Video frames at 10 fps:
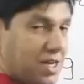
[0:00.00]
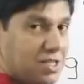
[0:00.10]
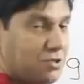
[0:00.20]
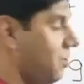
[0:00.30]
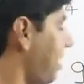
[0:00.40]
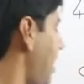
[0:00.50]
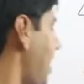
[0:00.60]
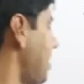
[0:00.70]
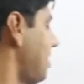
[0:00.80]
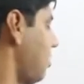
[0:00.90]
Once you
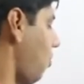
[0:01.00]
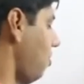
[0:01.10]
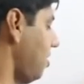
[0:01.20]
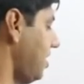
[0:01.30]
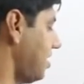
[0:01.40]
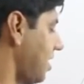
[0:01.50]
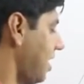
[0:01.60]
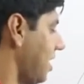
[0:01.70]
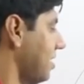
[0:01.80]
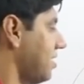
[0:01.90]
realize that all these
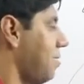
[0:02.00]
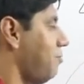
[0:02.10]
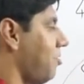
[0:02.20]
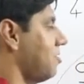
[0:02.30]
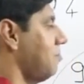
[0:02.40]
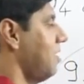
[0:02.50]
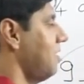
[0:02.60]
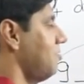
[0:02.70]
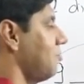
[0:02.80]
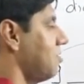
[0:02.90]
3 are the same
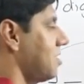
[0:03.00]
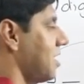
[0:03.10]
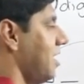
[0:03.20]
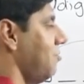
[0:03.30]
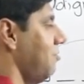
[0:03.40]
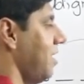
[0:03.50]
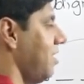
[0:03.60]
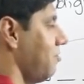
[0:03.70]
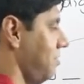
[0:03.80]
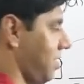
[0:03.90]
possibilities, you could straight do
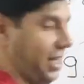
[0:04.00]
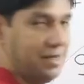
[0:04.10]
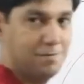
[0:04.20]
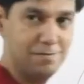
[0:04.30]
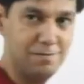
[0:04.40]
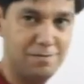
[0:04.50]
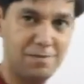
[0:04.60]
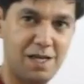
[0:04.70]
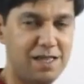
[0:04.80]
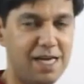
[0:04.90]
into 3.
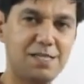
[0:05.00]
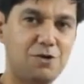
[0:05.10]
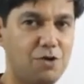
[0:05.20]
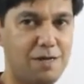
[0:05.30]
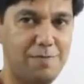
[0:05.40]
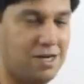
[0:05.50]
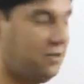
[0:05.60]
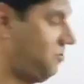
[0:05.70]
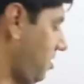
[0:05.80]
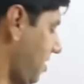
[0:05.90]
That's the only bit
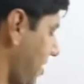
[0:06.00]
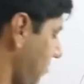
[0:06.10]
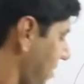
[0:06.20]
of shortcut